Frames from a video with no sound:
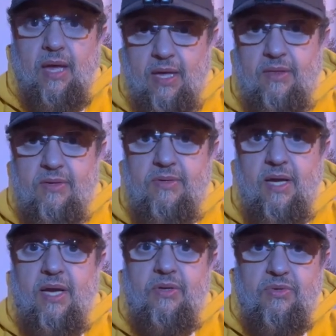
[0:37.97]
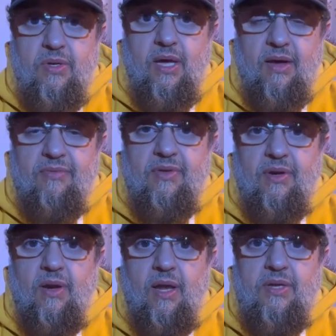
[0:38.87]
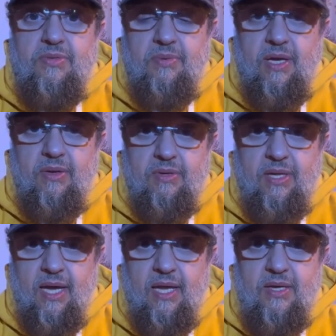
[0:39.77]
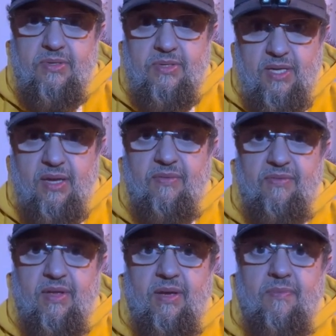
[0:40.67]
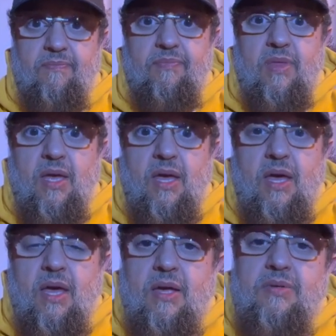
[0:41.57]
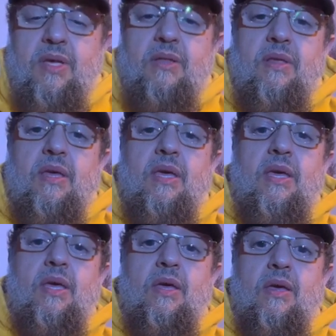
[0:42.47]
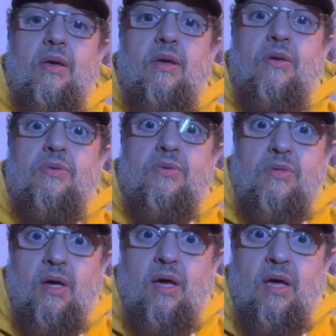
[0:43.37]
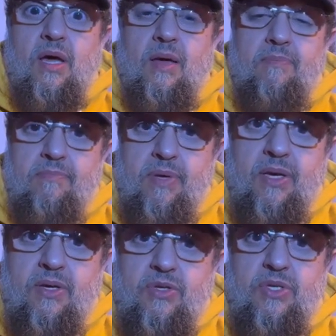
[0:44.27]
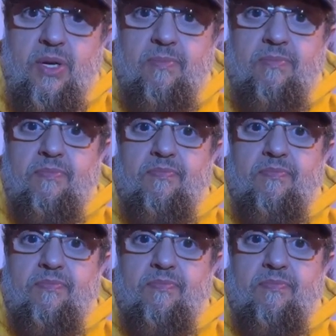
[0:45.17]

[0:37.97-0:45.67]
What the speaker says: and this actually after Allah subhanahu wa ta'ala saved him, he said he saw a big ship